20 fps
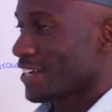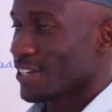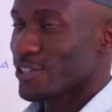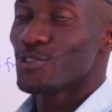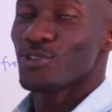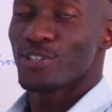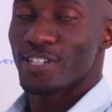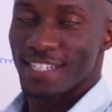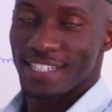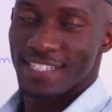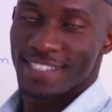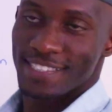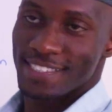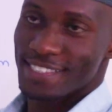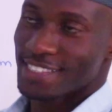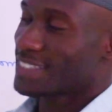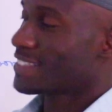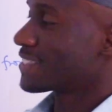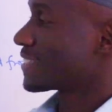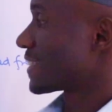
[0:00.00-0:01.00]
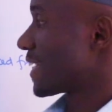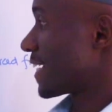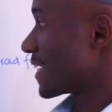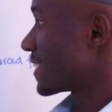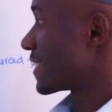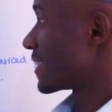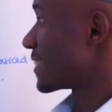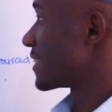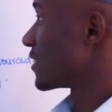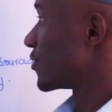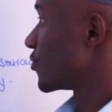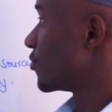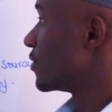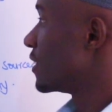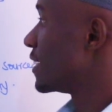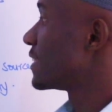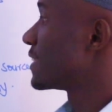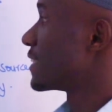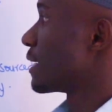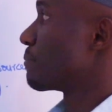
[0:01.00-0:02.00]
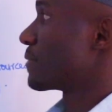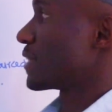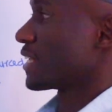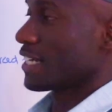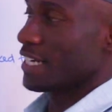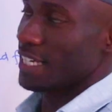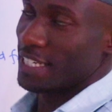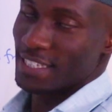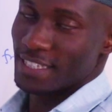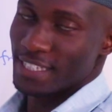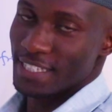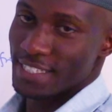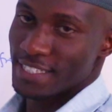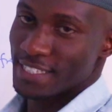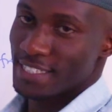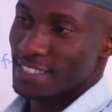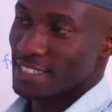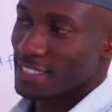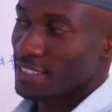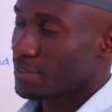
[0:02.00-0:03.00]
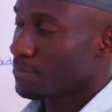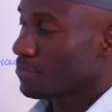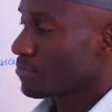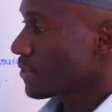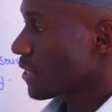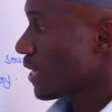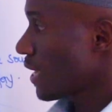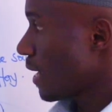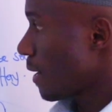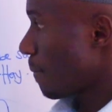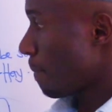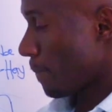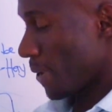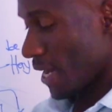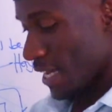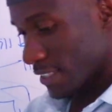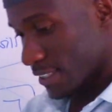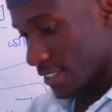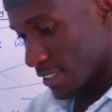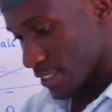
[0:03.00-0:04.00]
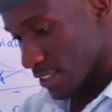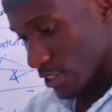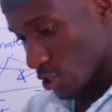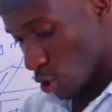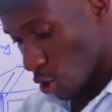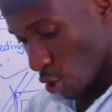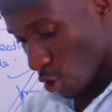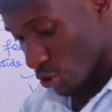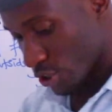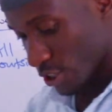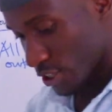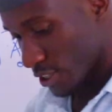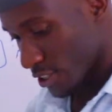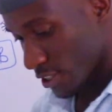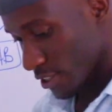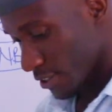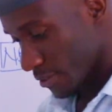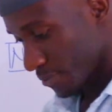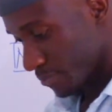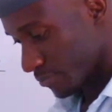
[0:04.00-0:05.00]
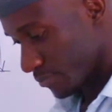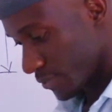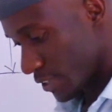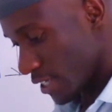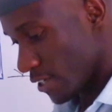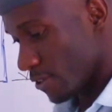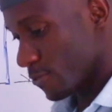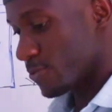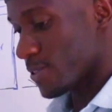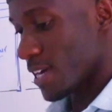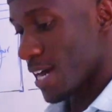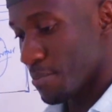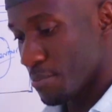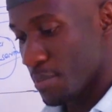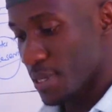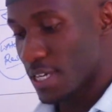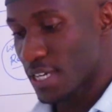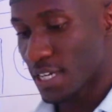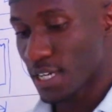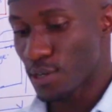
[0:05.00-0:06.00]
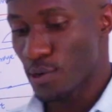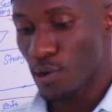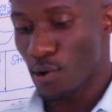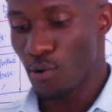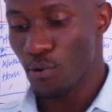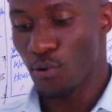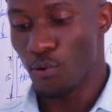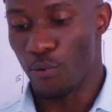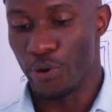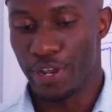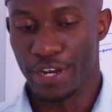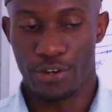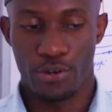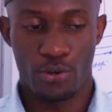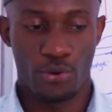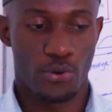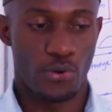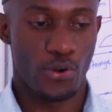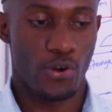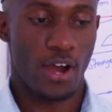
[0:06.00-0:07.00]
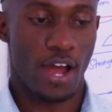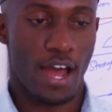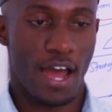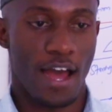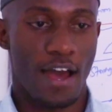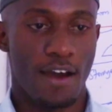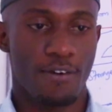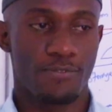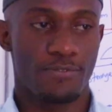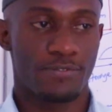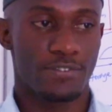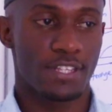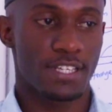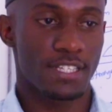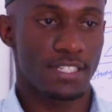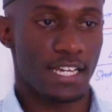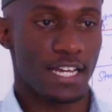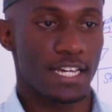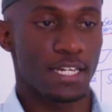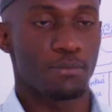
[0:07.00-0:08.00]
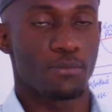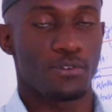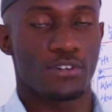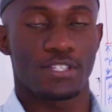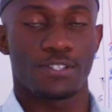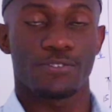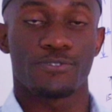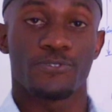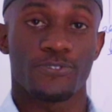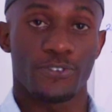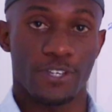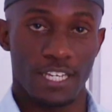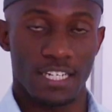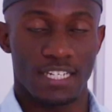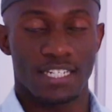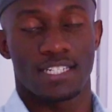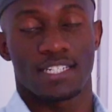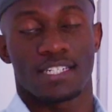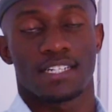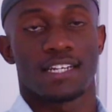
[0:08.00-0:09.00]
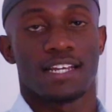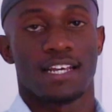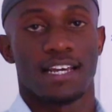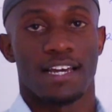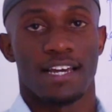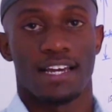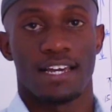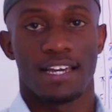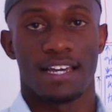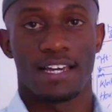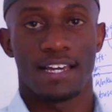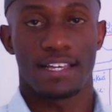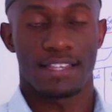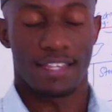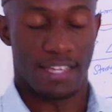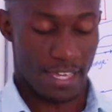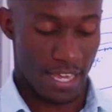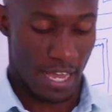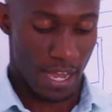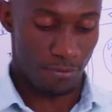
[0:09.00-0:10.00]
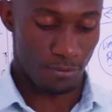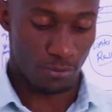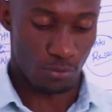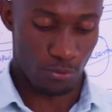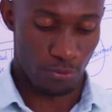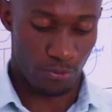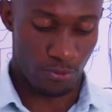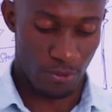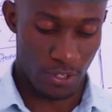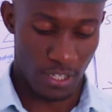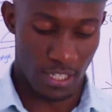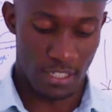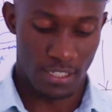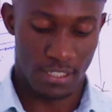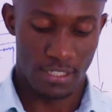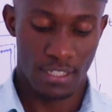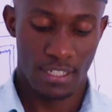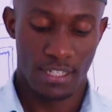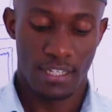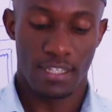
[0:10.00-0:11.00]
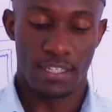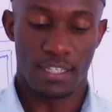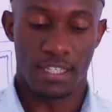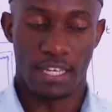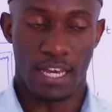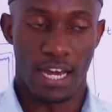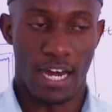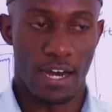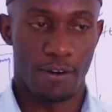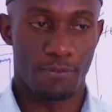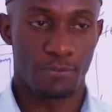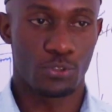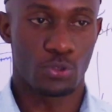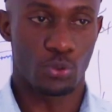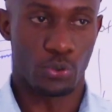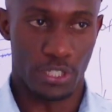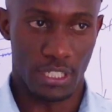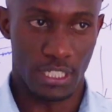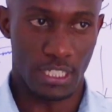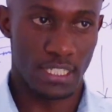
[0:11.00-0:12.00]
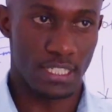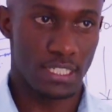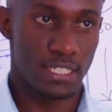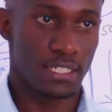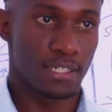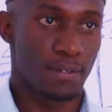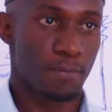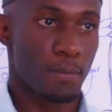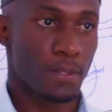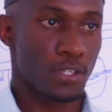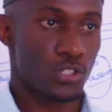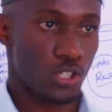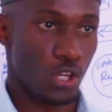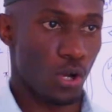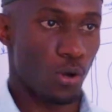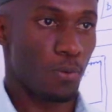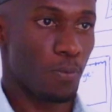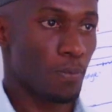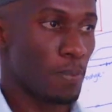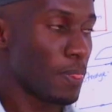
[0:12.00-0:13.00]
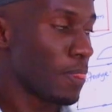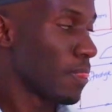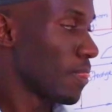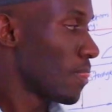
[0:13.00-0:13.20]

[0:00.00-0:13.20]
you need something like this. But not in farming. We do have these animals feed, they have to feed, they have to eat. So,